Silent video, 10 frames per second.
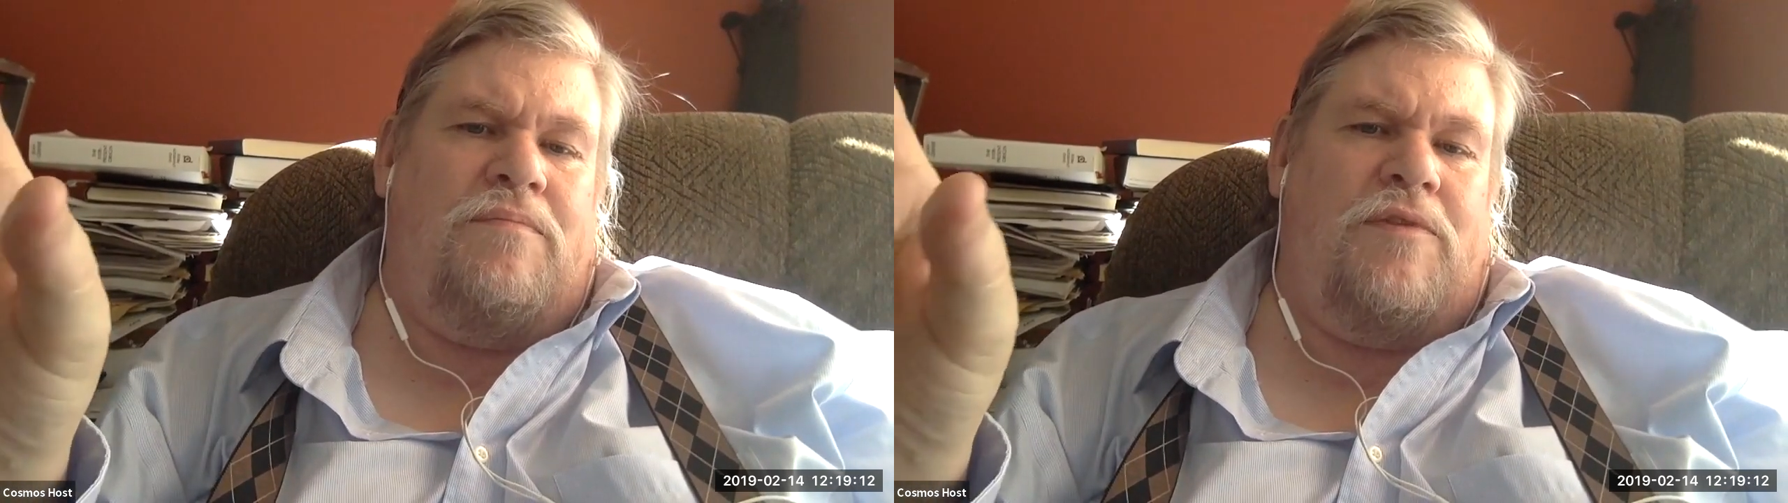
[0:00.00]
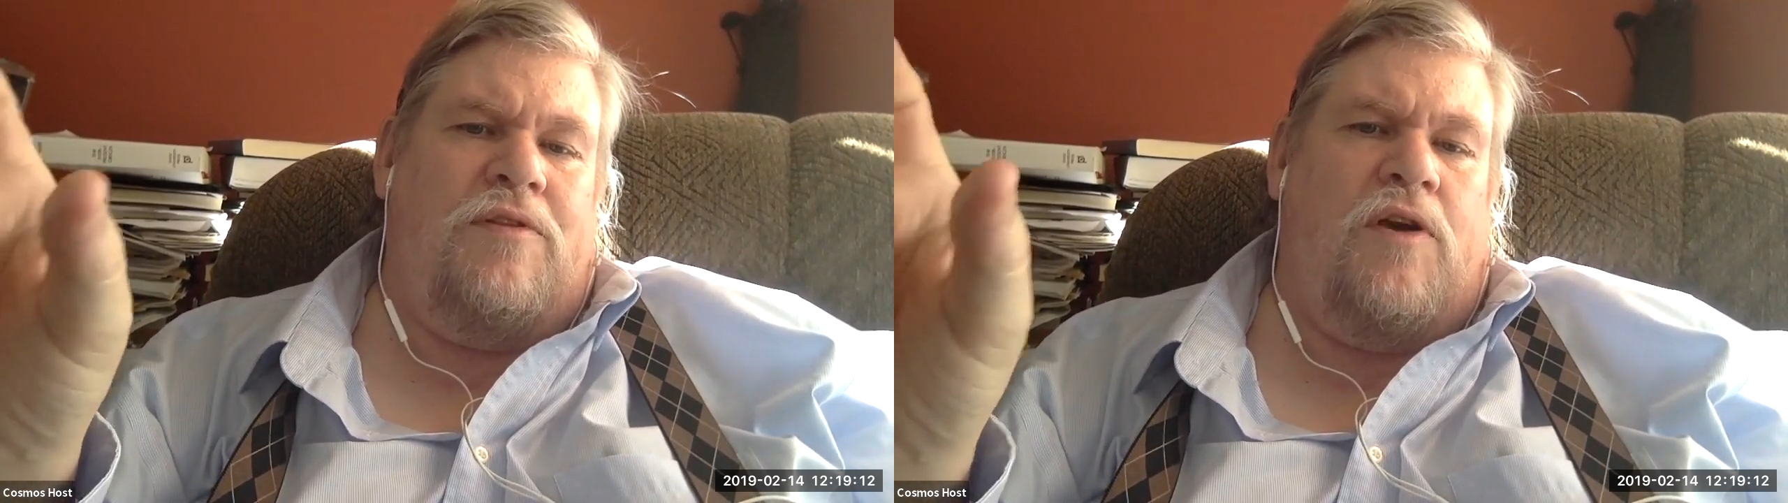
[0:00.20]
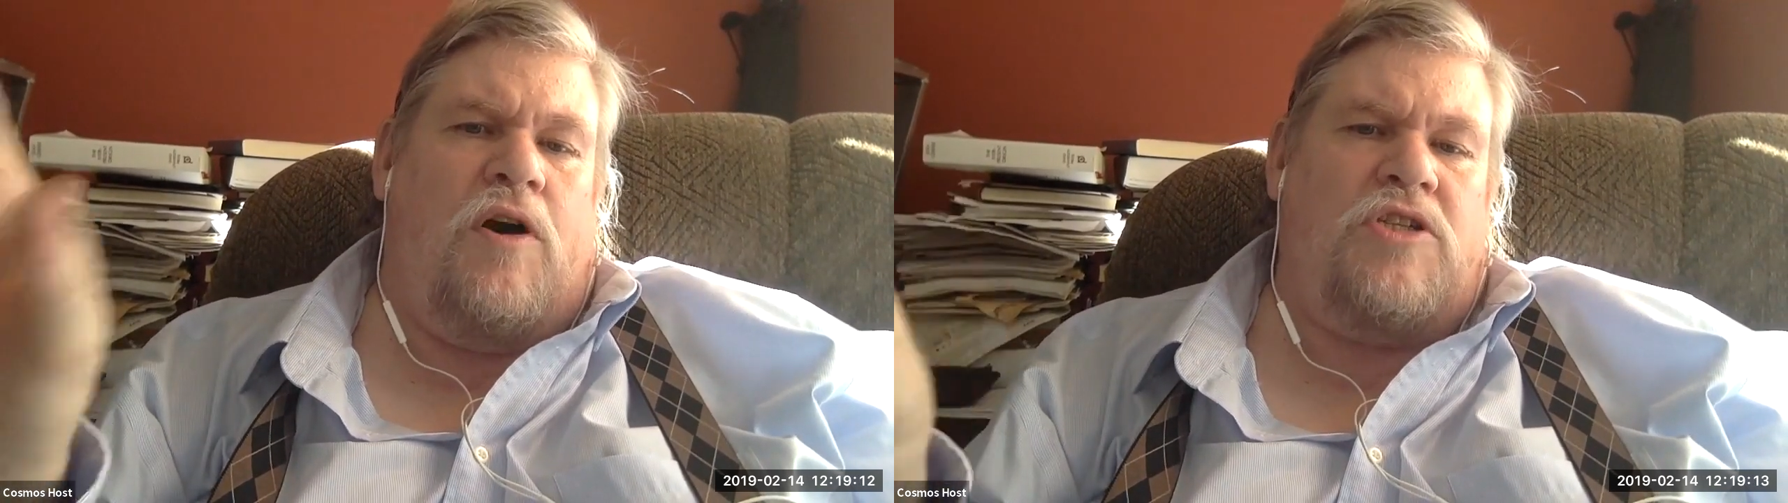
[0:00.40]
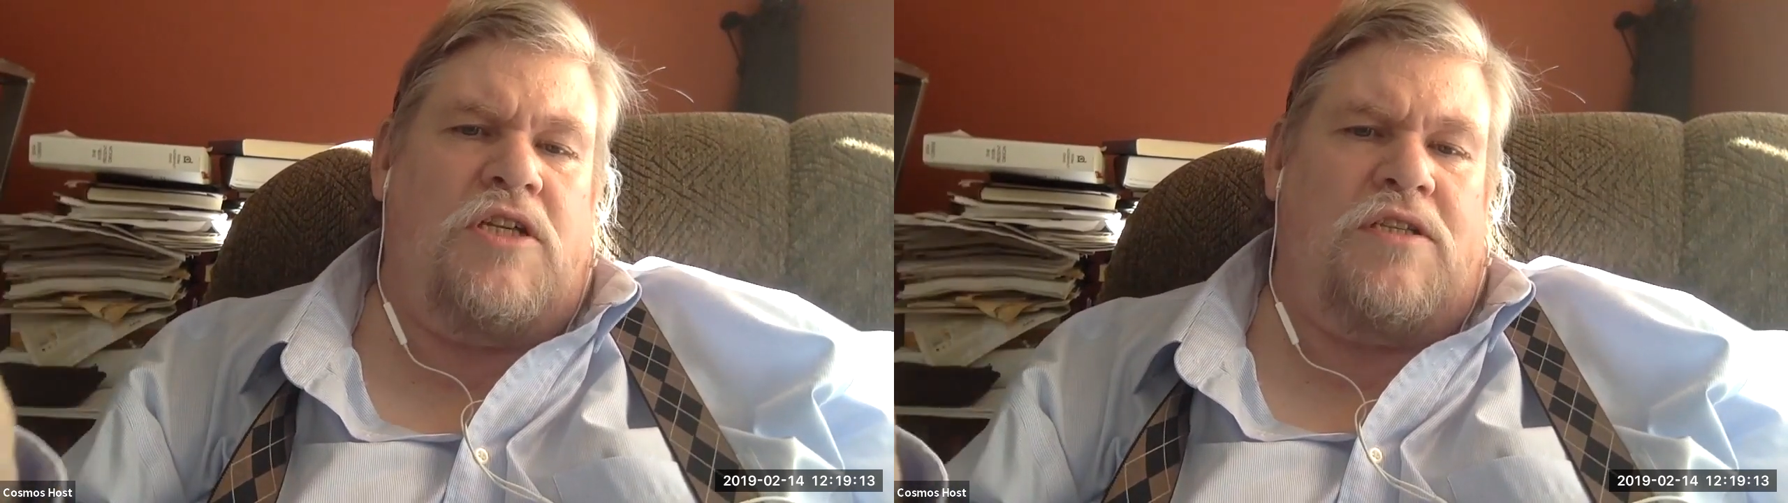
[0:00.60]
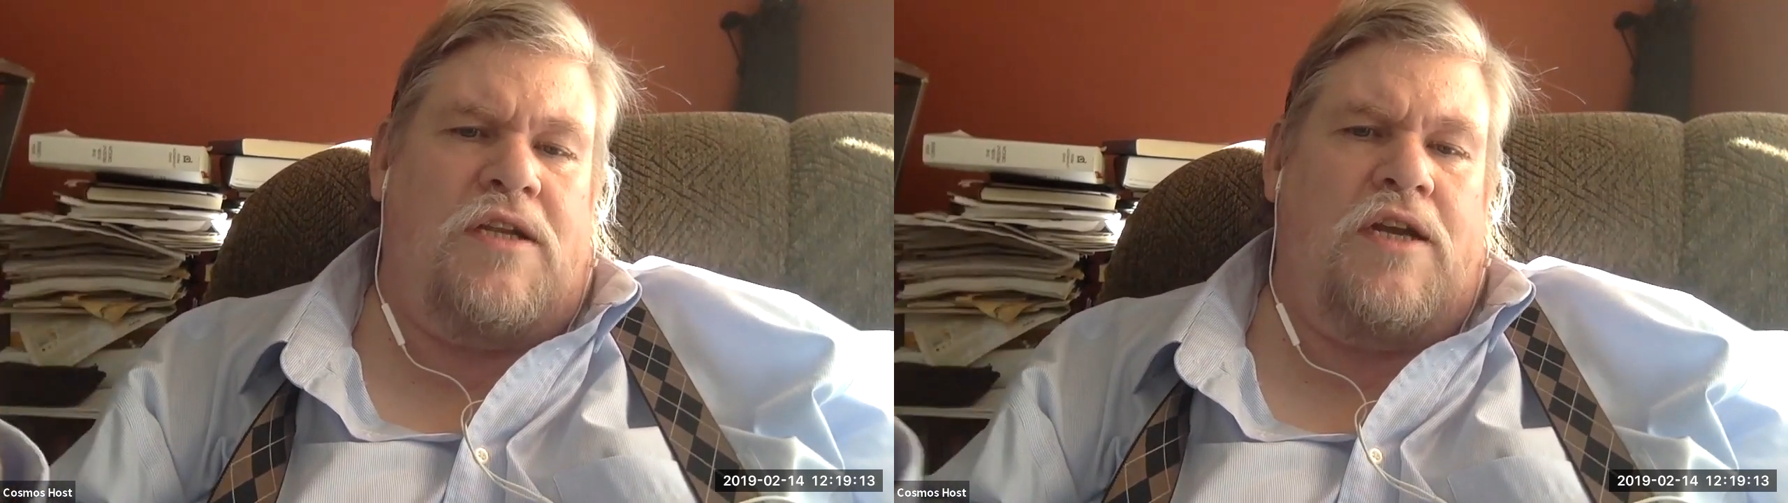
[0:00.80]

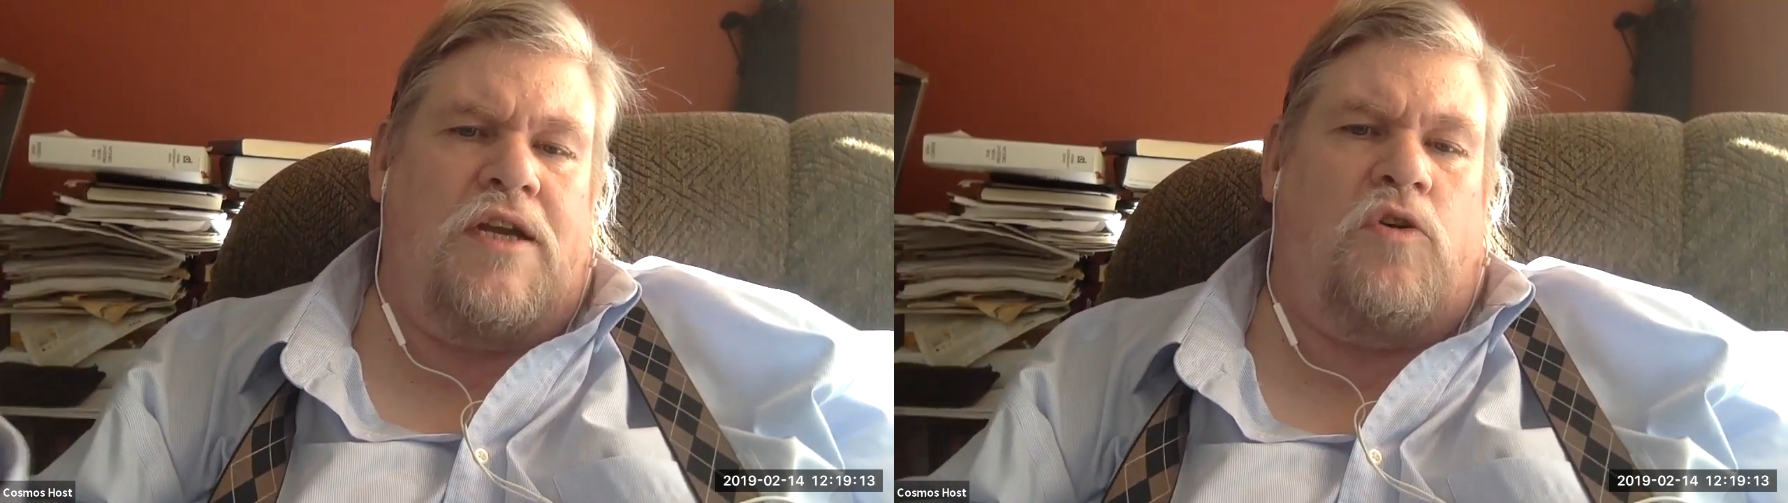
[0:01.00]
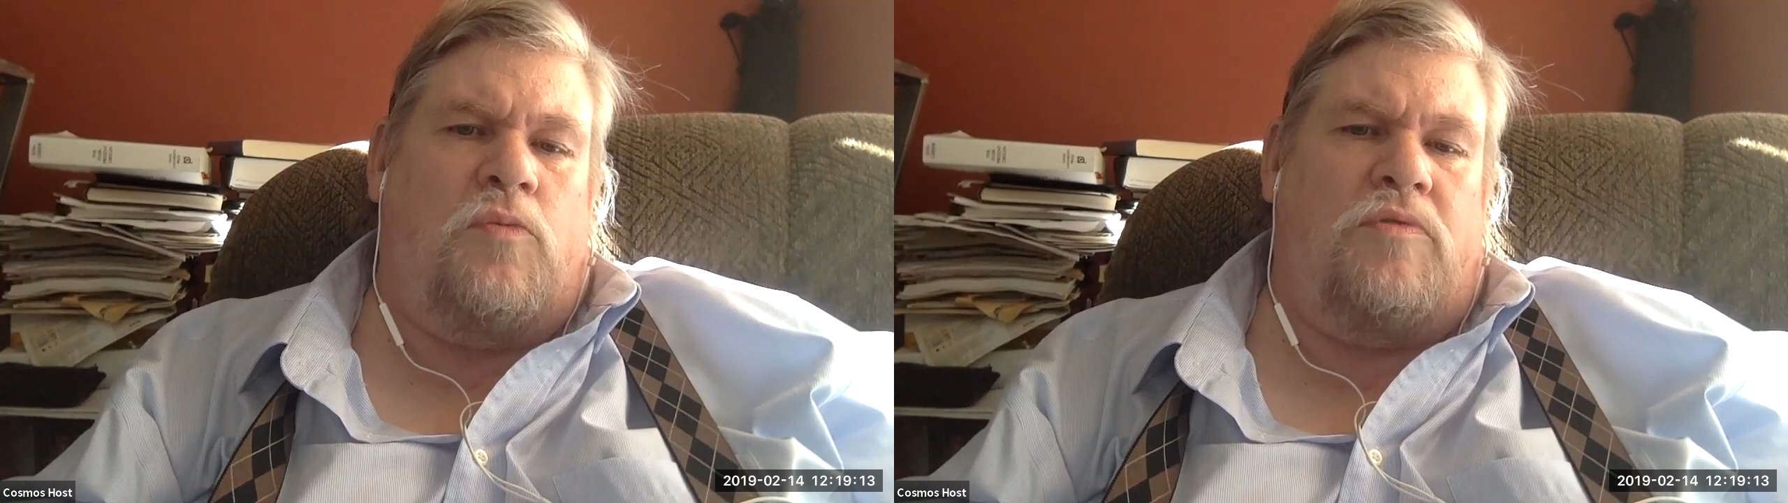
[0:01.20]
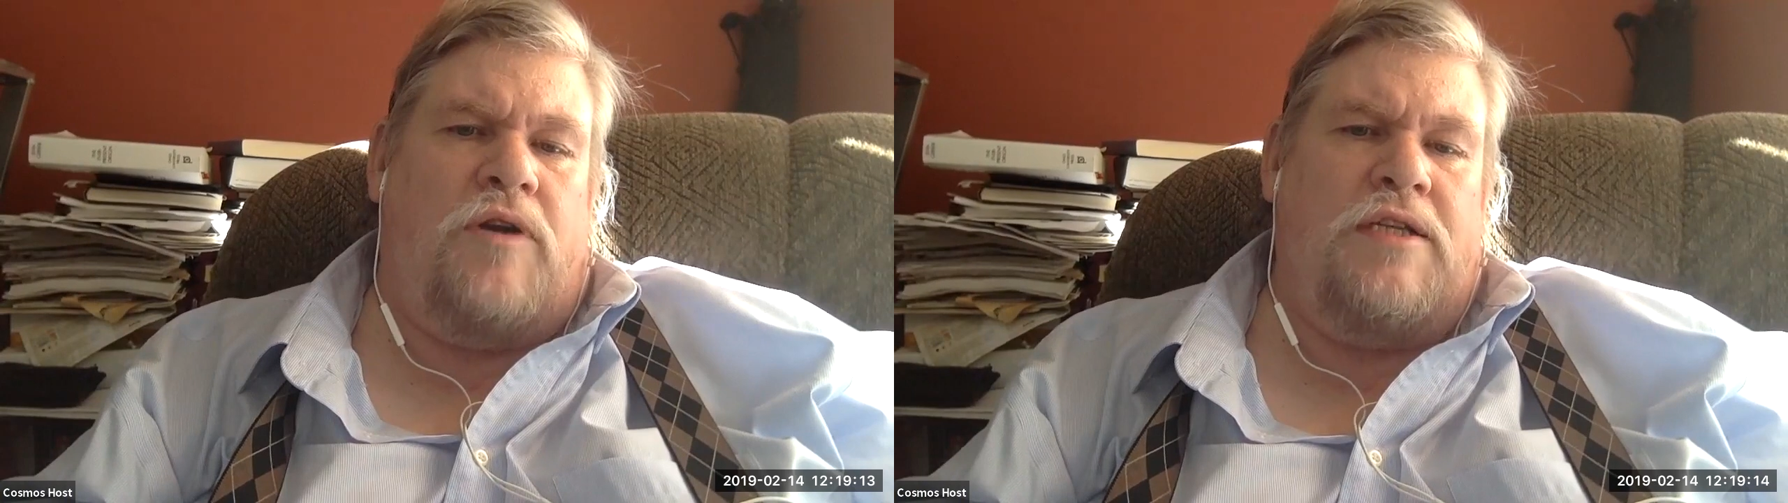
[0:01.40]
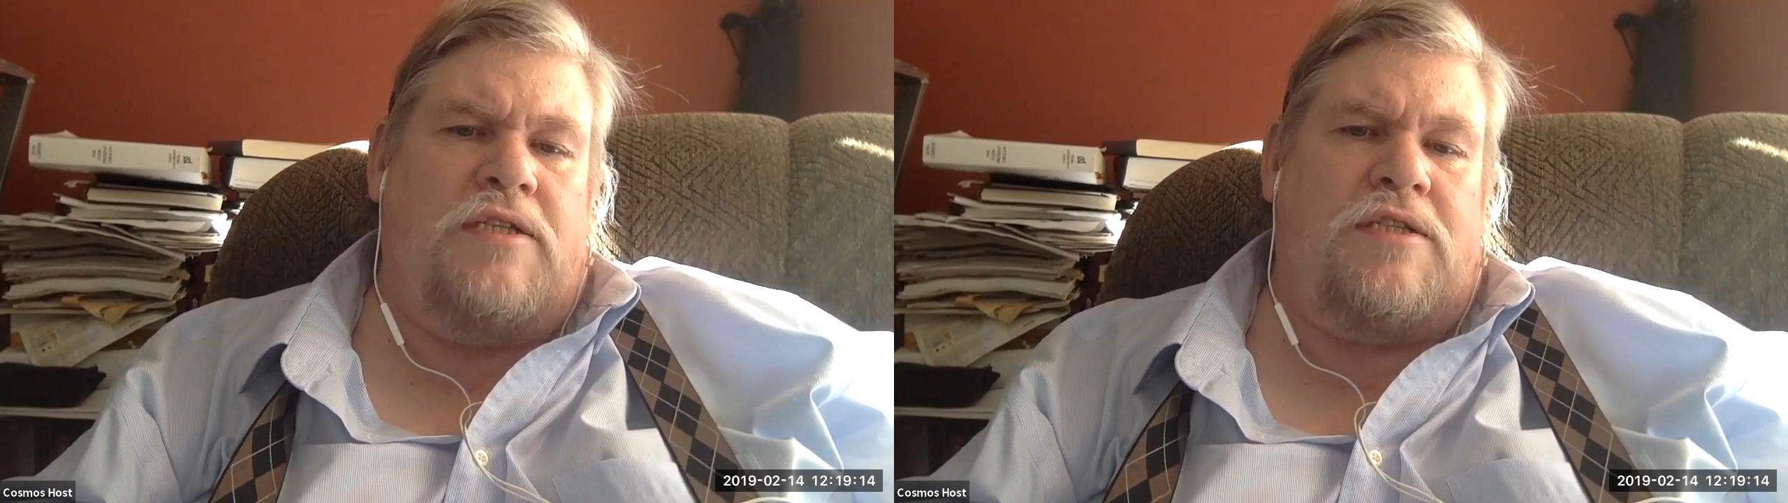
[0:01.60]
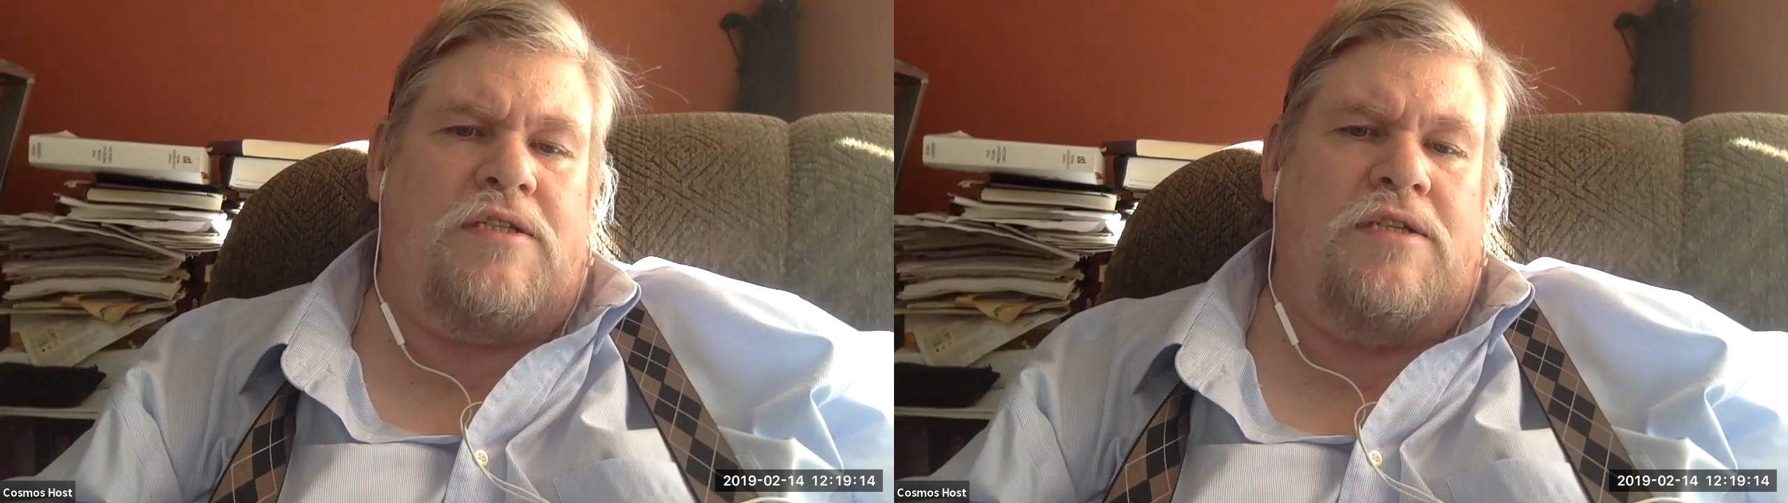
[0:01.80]
logic that
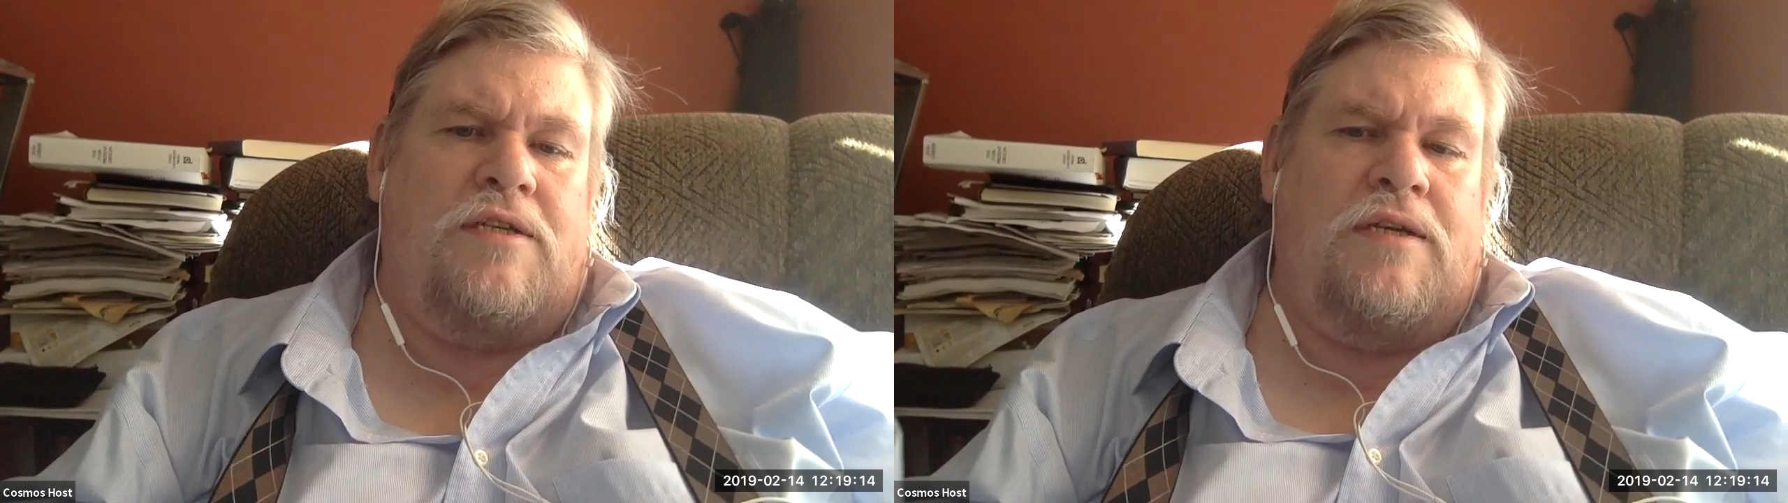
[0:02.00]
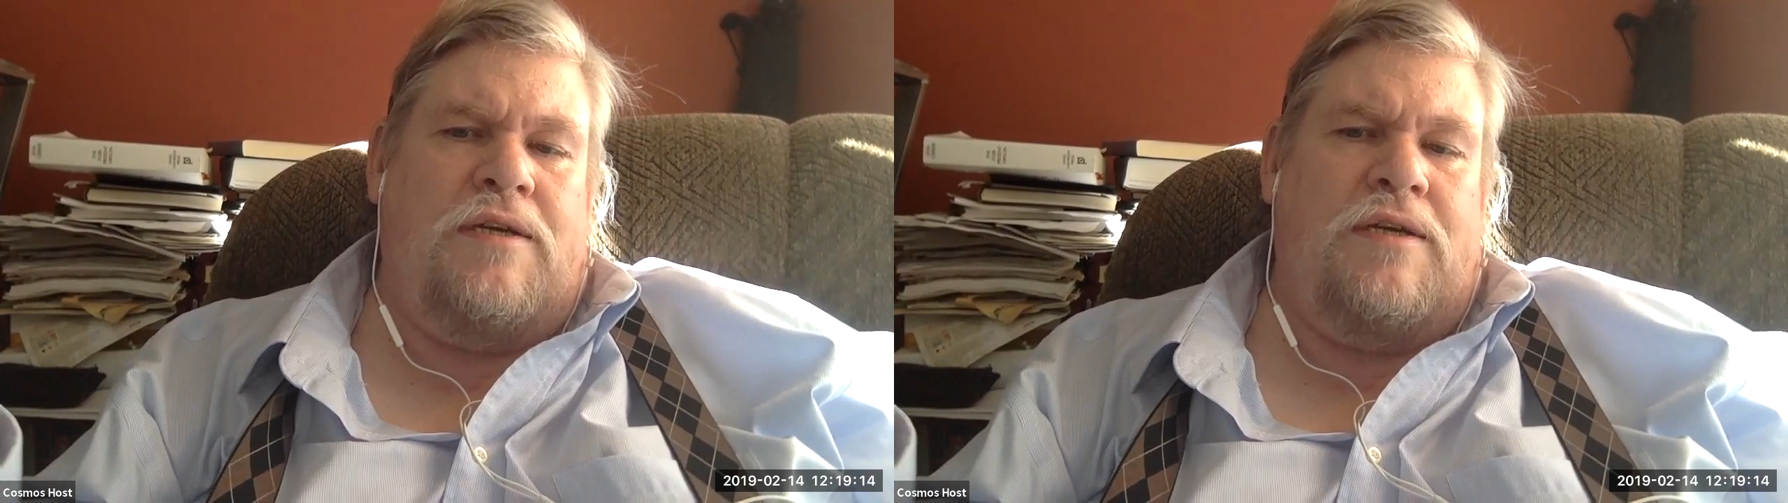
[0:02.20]
incorporates